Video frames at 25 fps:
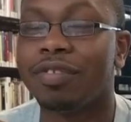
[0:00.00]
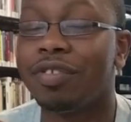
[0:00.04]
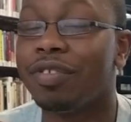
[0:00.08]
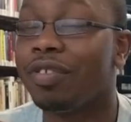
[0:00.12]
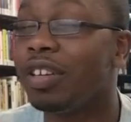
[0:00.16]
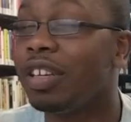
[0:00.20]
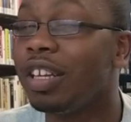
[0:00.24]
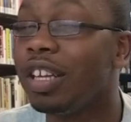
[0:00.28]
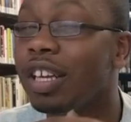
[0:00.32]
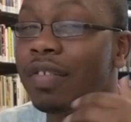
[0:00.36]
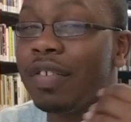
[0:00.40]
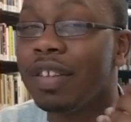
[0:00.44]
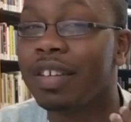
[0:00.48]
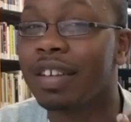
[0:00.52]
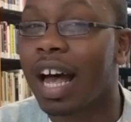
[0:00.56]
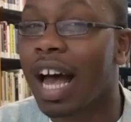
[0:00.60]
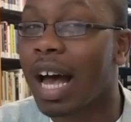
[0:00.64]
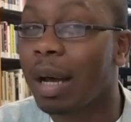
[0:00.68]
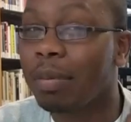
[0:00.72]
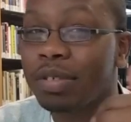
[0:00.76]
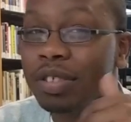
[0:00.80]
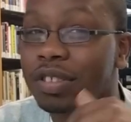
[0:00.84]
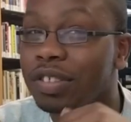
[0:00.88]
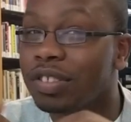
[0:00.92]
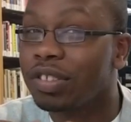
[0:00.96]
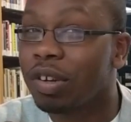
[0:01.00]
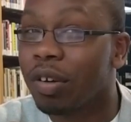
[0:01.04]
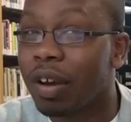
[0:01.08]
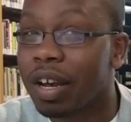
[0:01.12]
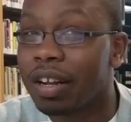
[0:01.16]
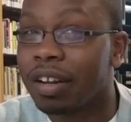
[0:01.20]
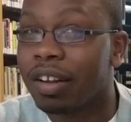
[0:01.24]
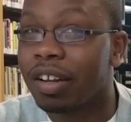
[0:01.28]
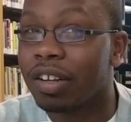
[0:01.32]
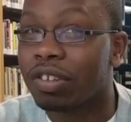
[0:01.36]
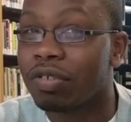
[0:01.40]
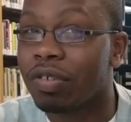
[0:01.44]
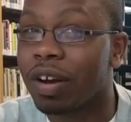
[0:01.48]
You can give this option
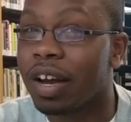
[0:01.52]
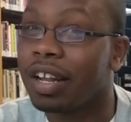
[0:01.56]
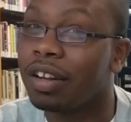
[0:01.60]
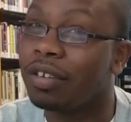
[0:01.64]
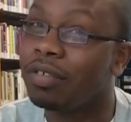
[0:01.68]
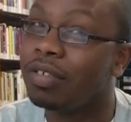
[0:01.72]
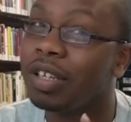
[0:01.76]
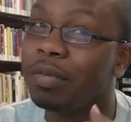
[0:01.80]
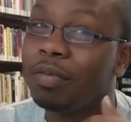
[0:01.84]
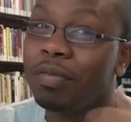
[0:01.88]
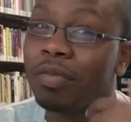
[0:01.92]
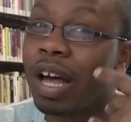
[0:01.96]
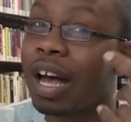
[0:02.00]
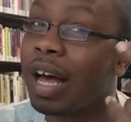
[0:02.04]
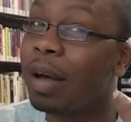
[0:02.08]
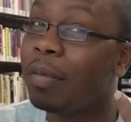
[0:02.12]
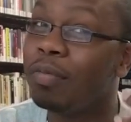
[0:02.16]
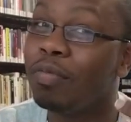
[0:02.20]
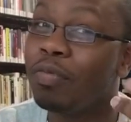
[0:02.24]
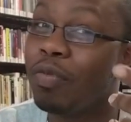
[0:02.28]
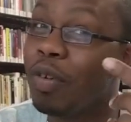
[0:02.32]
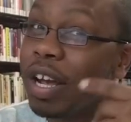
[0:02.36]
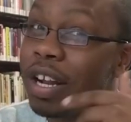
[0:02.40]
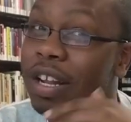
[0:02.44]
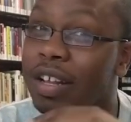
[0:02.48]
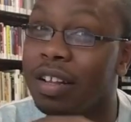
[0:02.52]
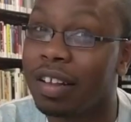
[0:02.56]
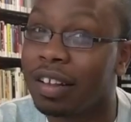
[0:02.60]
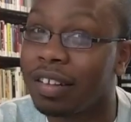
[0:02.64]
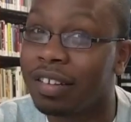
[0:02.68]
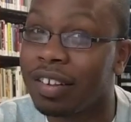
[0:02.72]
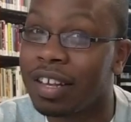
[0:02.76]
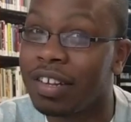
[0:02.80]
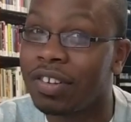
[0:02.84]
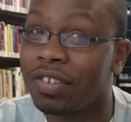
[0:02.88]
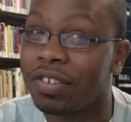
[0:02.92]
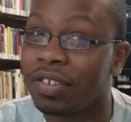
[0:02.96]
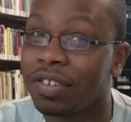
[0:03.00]
trading a try. I'm ready to
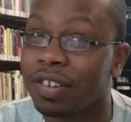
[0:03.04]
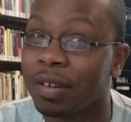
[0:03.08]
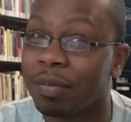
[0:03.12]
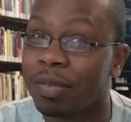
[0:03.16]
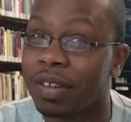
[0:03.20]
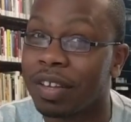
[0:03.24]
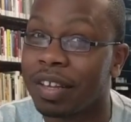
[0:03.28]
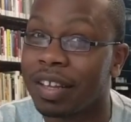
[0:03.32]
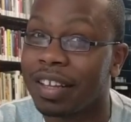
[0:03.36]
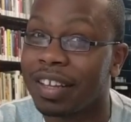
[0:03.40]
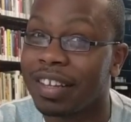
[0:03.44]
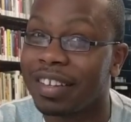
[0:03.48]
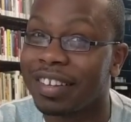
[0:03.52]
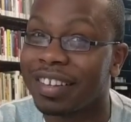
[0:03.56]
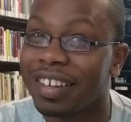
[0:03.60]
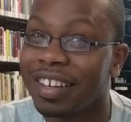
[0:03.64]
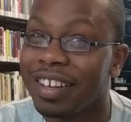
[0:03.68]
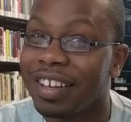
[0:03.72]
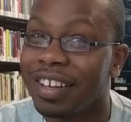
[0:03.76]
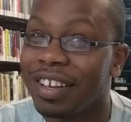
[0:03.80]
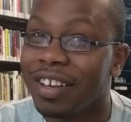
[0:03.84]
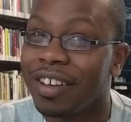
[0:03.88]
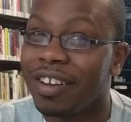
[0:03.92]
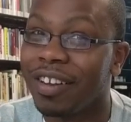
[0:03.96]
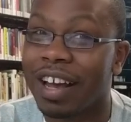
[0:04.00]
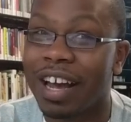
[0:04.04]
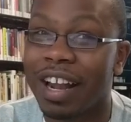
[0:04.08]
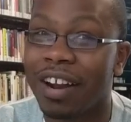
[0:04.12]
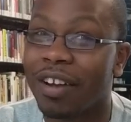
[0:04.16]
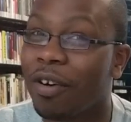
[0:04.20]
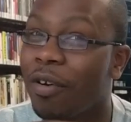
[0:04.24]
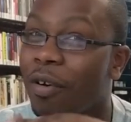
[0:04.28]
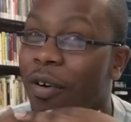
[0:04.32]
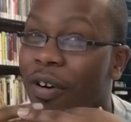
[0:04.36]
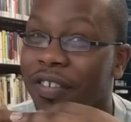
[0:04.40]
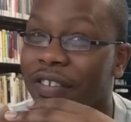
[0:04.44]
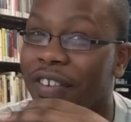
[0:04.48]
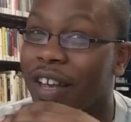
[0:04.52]
teach you some things. You know, I
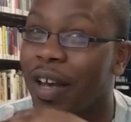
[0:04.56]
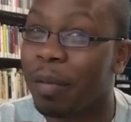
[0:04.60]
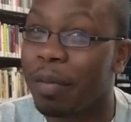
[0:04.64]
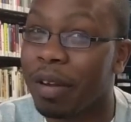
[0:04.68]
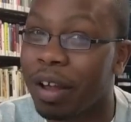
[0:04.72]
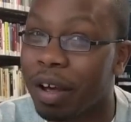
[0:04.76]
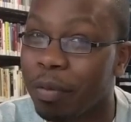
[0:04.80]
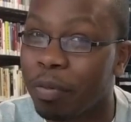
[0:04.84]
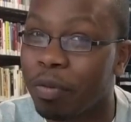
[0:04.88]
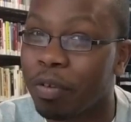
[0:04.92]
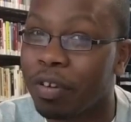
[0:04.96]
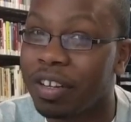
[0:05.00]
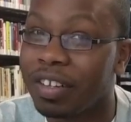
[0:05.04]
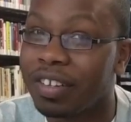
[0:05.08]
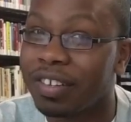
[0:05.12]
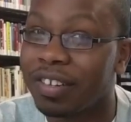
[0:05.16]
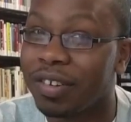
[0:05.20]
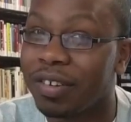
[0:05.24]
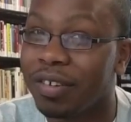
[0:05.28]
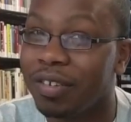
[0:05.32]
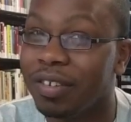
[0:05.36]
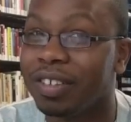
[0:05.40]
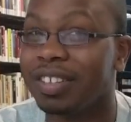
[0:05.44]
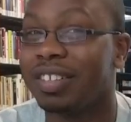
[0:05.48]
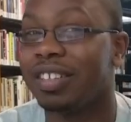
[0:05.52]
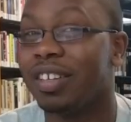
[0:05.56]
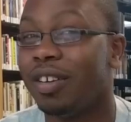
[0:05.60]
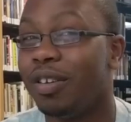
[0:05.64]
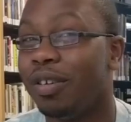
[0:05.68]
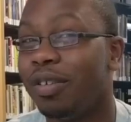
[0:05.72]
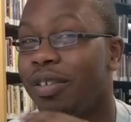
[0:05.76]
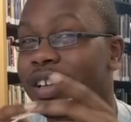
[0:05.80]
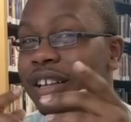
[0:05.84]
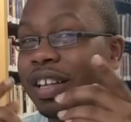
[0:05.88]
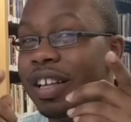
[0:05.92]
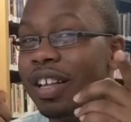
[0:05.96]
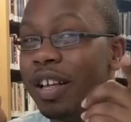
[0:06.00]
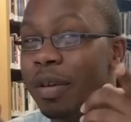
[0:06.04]
got a course coming up pretty soon,
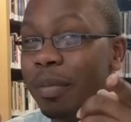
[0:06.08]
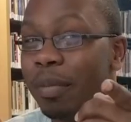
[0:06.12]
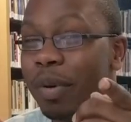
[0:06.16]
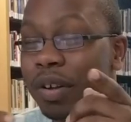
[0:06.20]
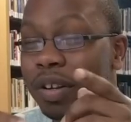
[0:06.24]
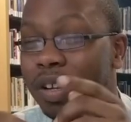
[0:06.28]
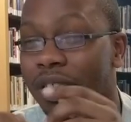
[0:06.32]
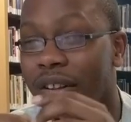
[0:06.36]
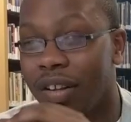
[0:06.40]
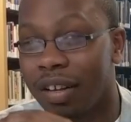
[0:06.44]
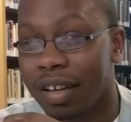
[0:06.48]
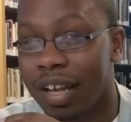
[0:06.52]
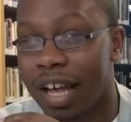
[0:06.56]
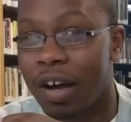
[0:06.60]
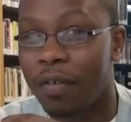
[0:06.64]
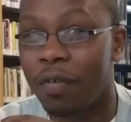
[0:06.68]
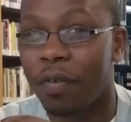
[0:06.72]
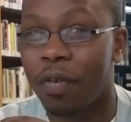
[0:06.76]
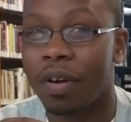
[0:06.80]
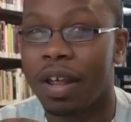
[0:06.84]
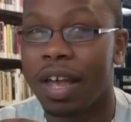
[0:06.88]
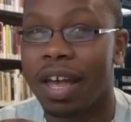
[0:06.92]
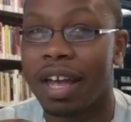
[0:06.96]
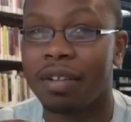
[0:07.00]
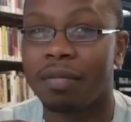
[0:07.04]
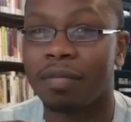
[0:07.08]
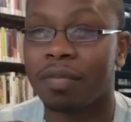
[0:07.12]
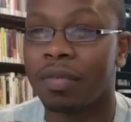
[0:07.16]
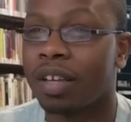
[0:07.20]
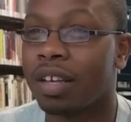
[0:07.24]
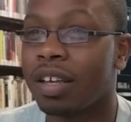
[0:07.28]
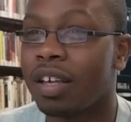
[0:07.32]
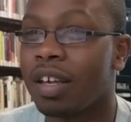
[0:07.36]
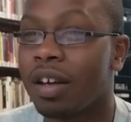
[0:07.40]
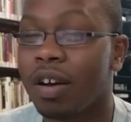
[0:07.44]
so be on the lookout for that.